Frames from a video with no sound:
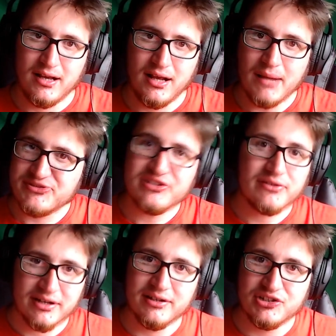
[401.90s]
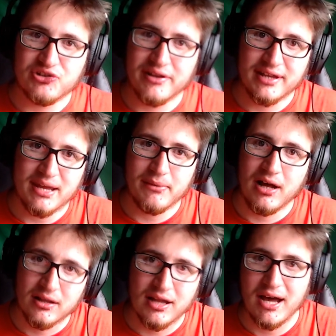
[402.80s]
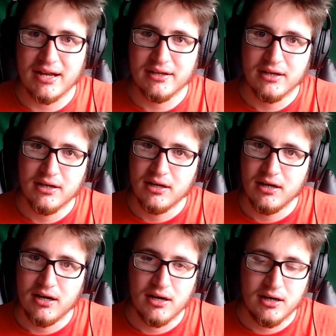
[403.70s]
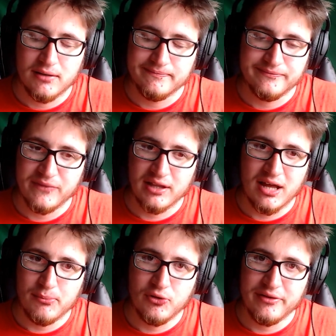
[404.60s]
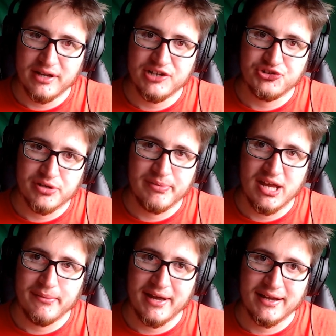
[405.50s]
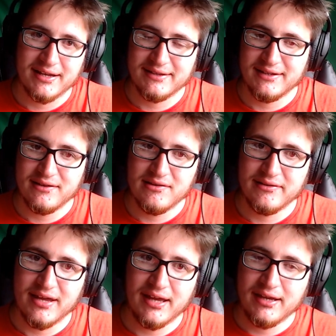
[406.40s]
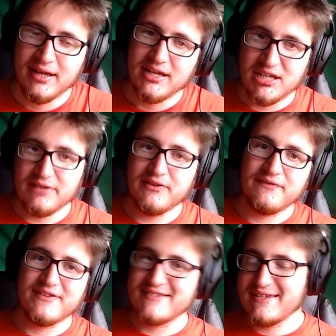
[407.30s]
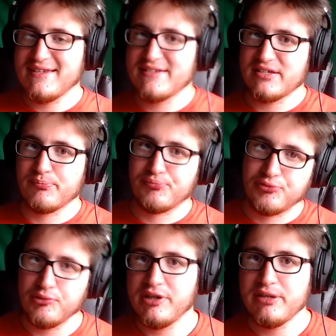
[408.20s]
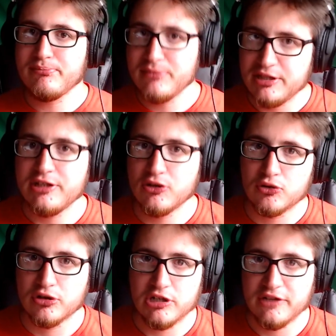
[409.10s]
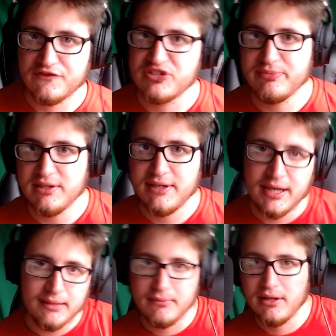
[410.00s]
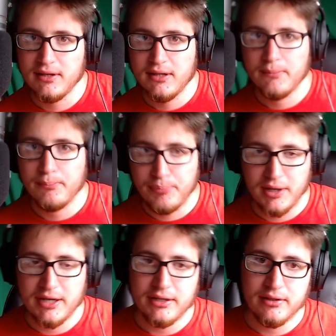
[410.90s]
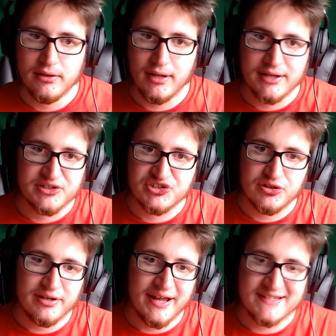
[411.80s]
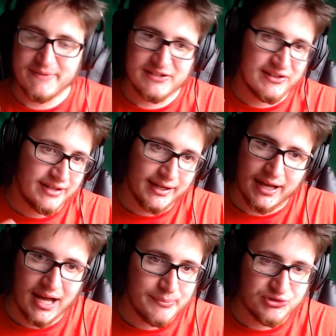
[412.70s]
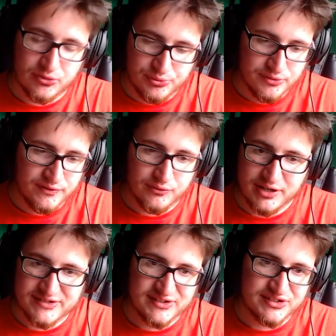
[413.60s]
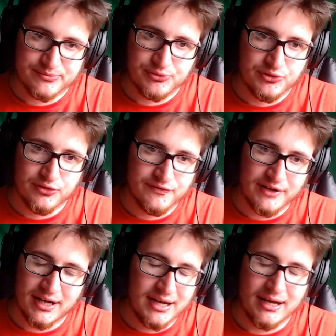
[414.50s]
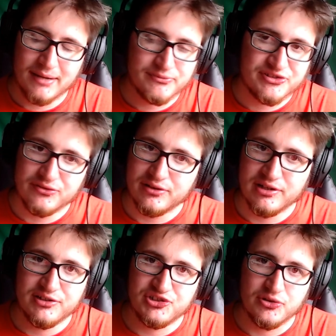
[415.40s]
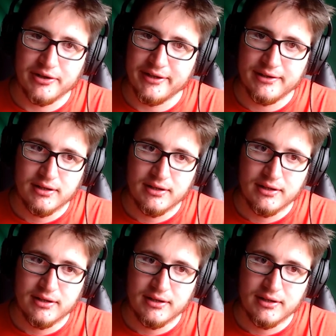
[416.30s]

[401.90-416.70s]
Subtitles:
I'm still gonna enjoy the game a lot more than I enjoyed Payback. And at the end of the day, even if this is a pretty mediocre Need for Speed game, but like certain aspects like the cops are improved, the racing's improved, I'm still gonna enjoy it